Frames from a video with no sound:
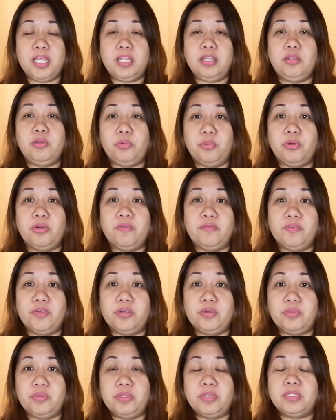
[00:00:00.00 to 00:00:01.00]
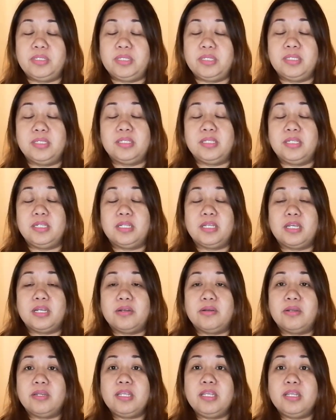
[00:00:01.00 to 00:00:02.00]
in your virtual assistant
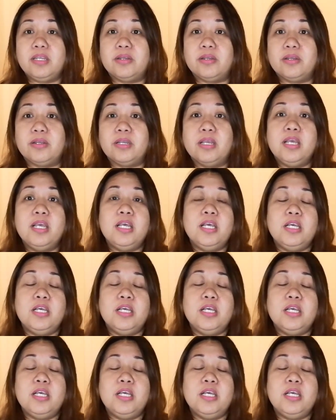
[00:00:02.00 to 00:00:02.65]
career?